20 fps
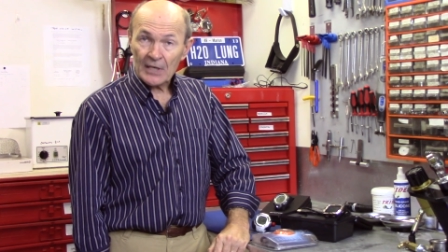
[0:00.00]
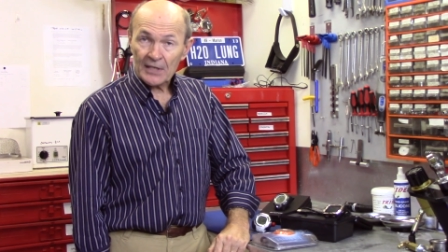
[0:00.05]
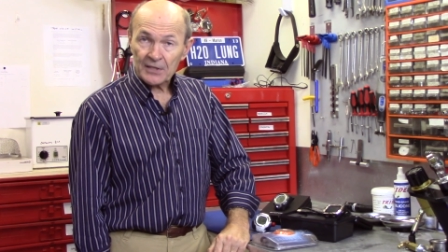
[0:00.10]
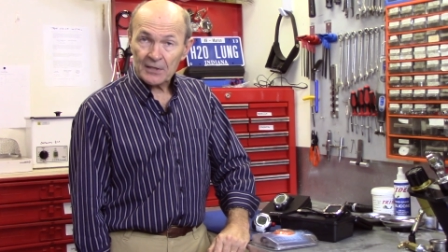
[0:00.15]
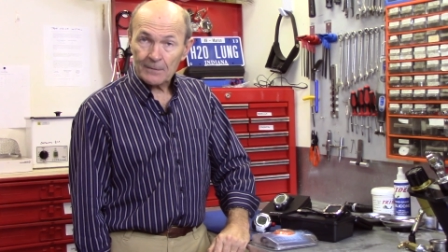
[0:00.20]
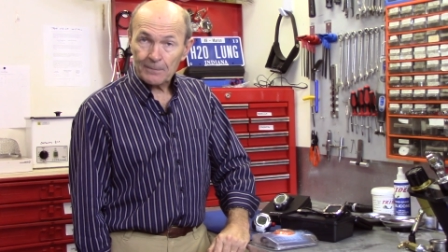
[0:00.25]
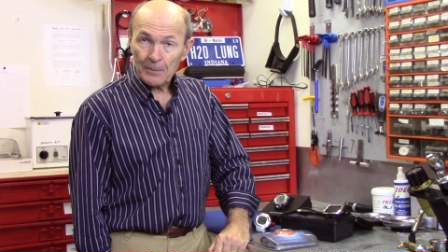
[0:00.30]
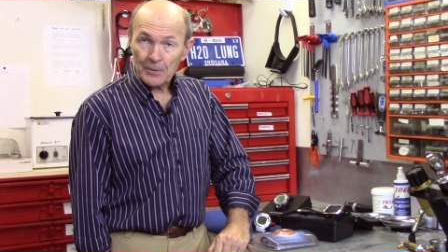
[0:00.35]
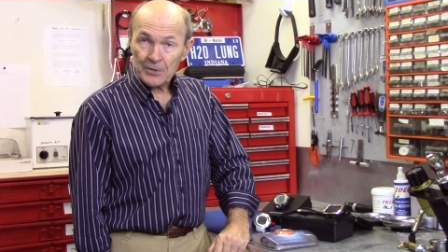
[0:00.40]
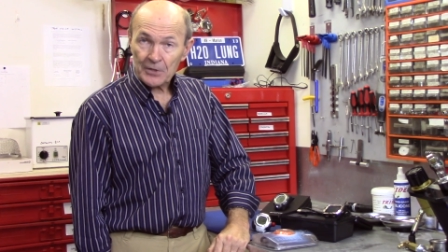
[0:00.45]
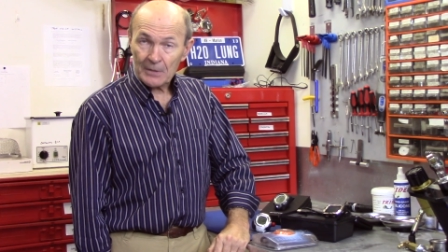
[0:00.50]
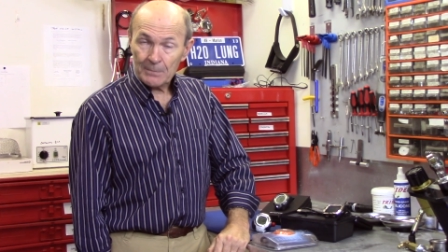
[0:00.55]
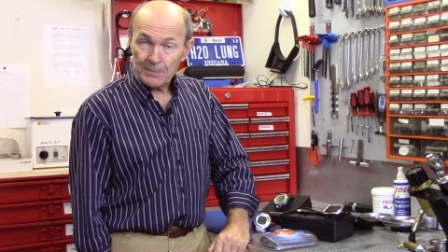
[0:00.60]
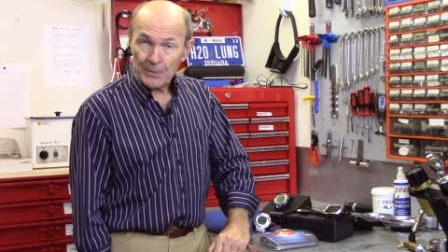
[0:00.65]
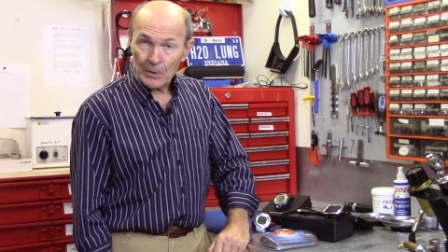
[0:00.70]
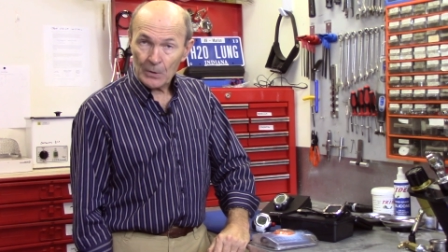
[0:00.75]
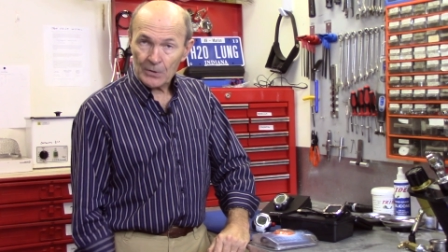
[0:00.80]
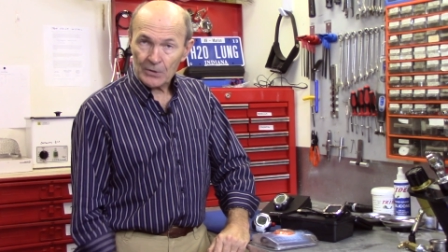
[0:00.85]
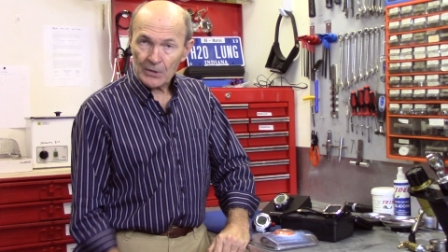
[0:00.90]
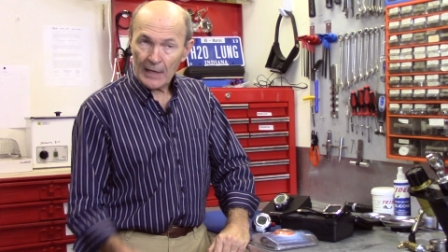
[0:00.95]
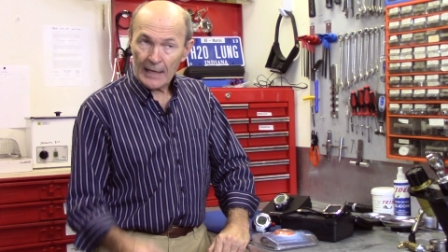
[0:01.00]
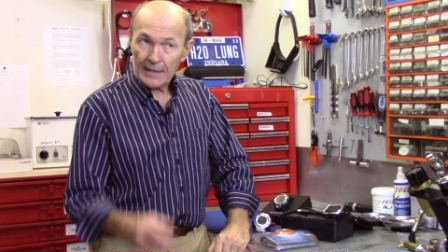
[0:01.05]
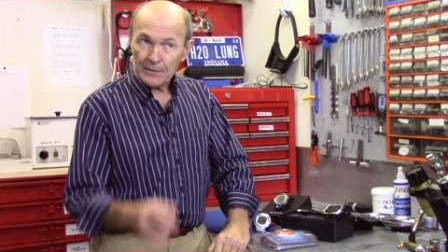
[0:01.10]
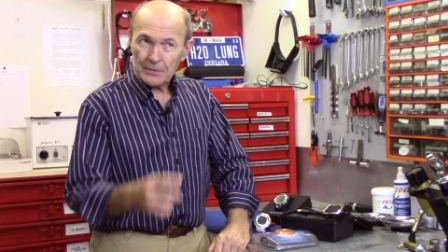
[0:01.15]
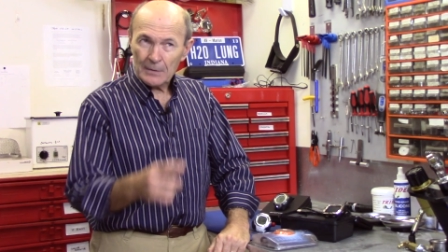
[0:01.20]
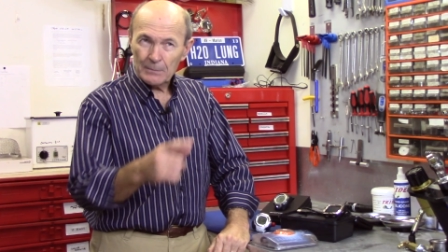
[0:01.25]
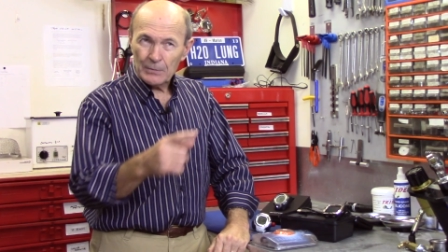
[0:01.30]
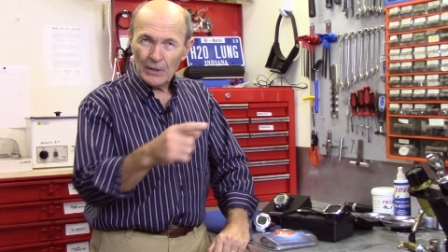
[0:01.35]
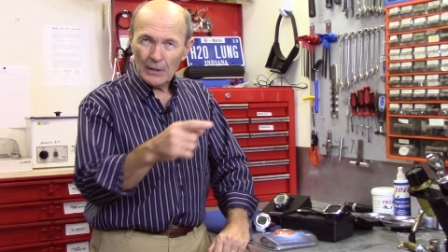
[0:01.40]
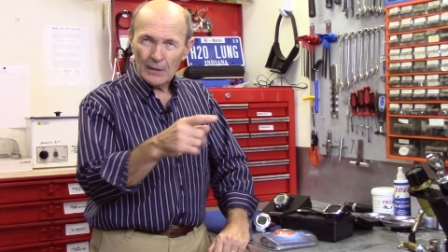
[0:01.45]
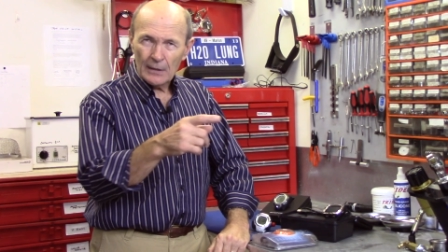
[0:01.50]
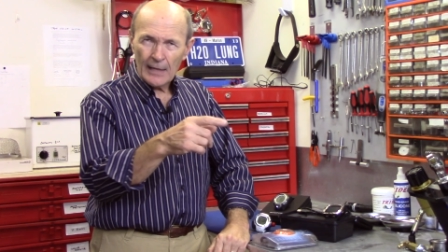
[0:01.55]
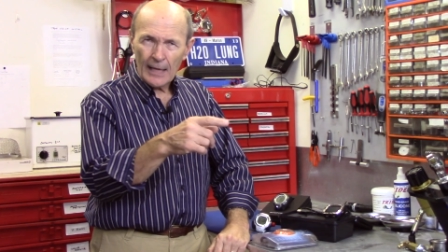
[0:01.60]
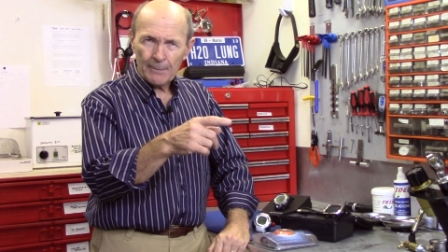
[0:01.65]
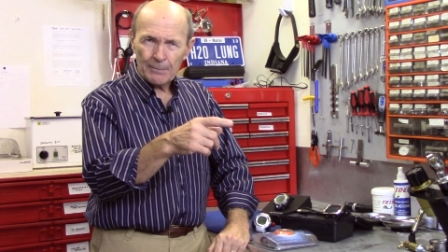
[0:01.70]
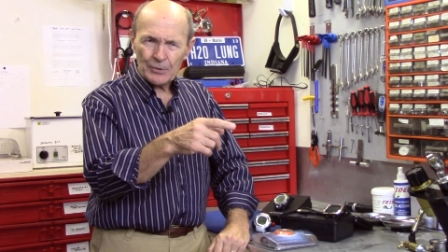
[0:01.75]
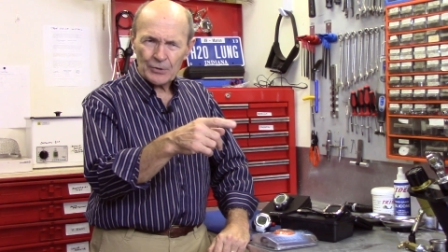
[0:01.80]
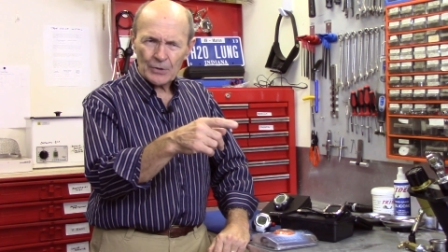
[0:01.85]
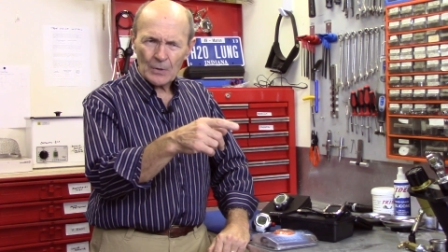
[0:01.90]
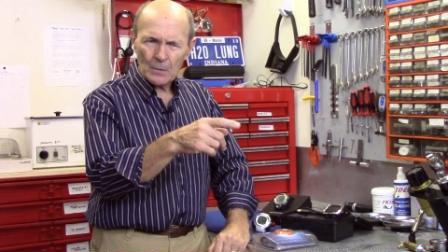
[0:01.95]
Yes, the first computers. I actually did an
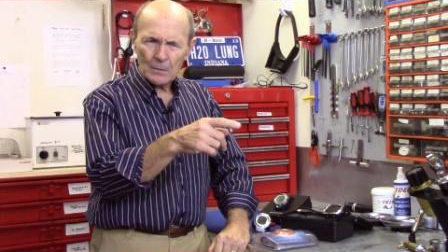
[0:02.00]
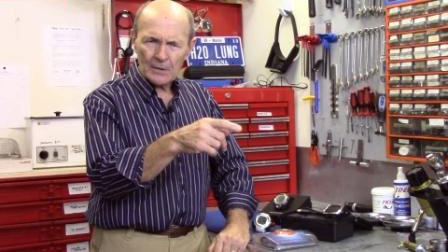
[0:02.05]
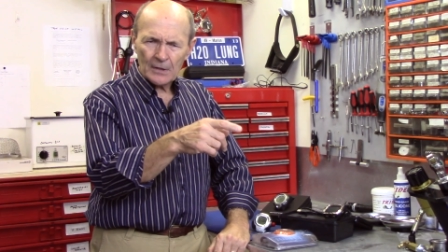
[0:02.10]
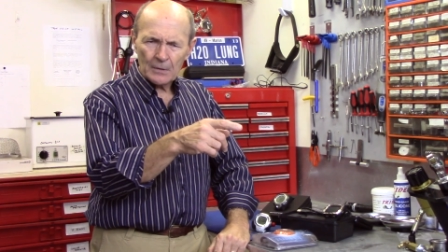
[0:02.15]
episode,